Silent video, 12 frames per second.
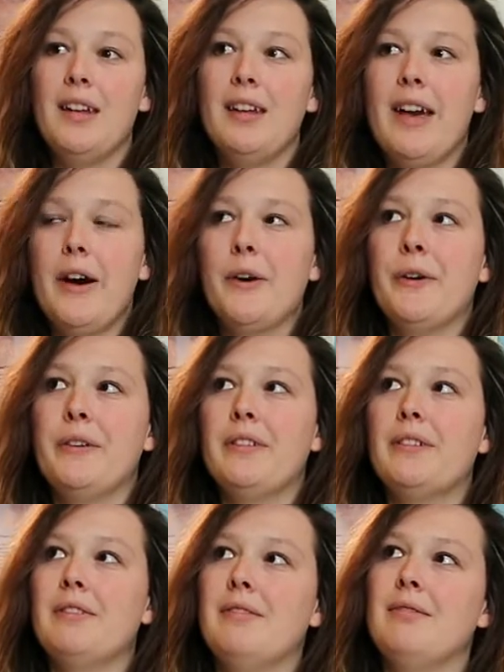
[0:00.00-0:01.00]
Now,
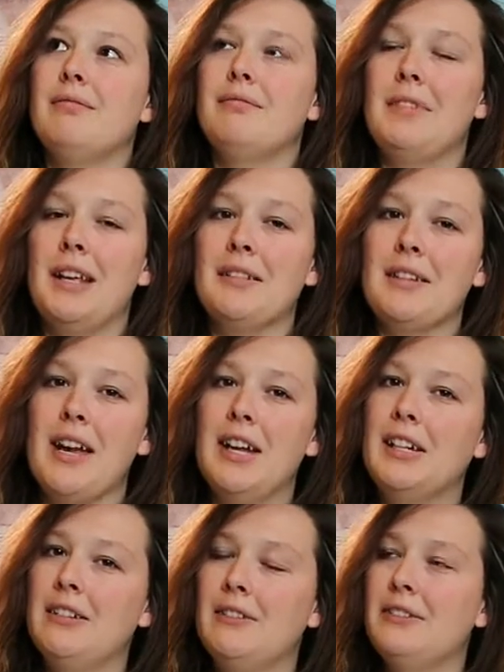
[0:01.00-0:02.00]
that's
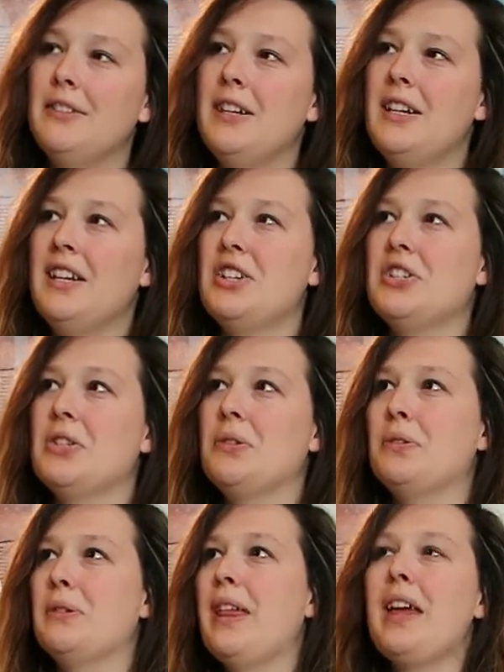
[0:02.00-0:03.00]
kind of an
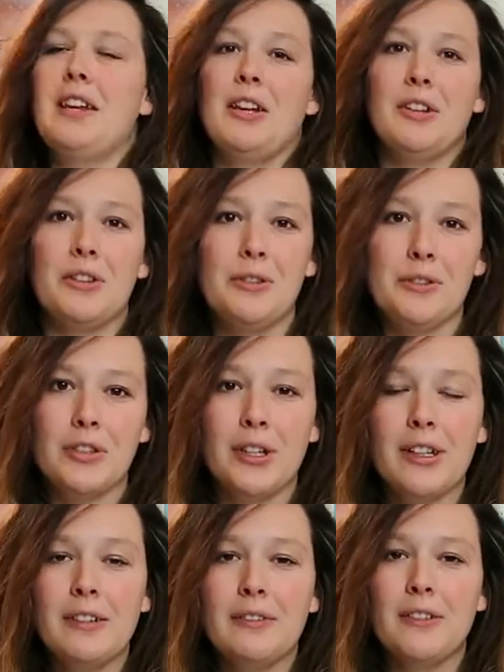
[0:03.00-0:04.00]
issue with any
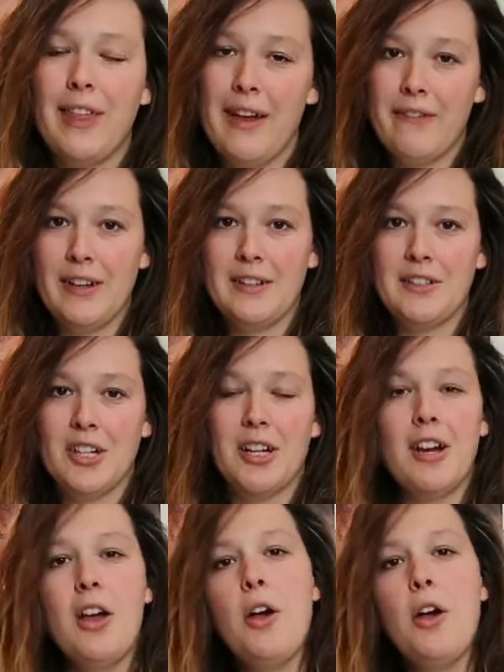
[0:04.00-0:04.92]
enclosure for that fixture.